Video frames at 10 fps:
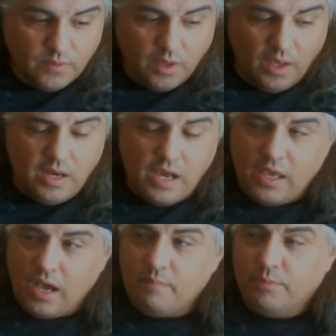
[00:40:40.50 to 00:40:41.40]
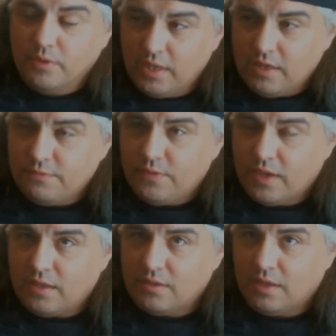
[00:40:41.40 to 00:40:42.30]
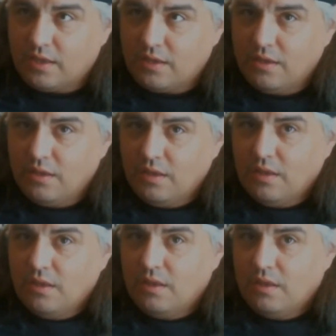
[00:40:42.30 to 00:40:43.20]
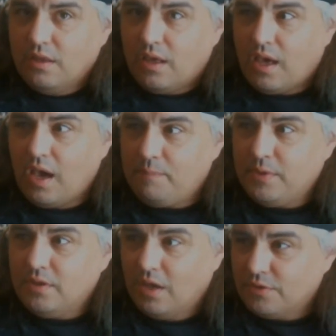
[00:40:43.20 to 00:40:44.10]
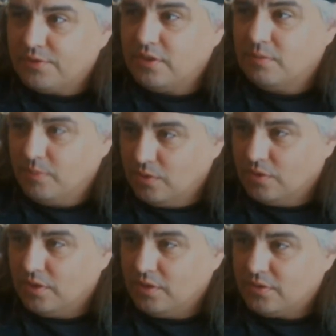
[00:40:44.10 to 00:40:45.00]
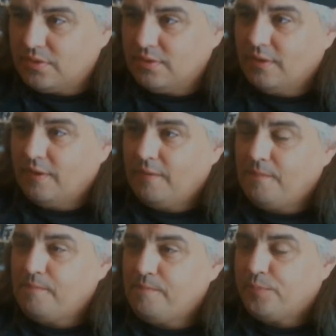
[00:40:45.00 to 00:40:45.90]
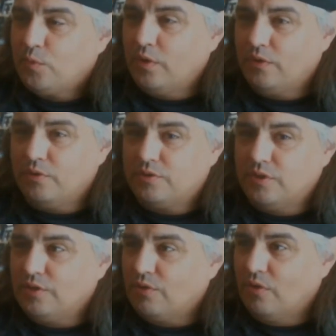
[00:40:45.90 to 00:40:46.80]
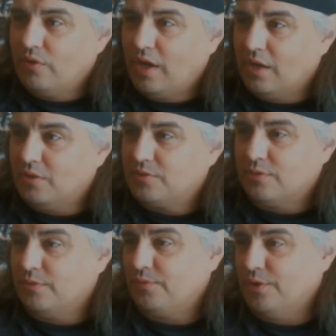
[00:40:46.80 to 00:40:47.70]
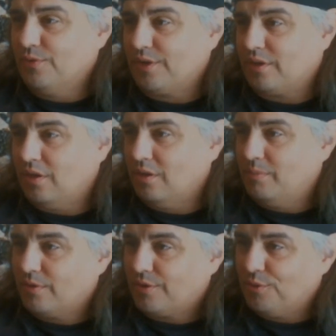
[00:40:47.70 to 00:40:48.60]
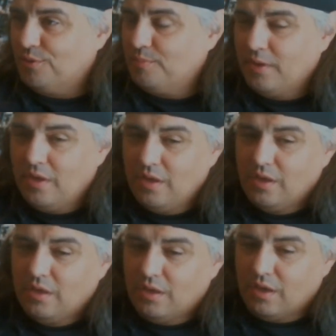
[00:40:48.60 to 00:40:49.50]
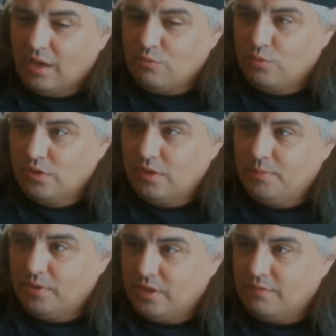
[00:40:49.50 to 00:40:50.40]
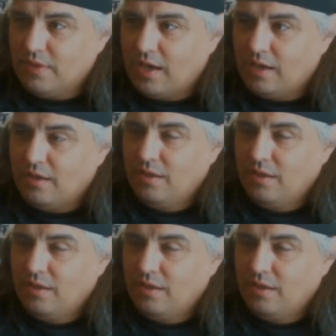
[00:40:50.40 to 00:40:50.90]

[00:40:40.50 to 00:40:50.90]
And I believe that, like, happy and healthy communities, whether it's in your own house or if you're in a club or a group, I really believe that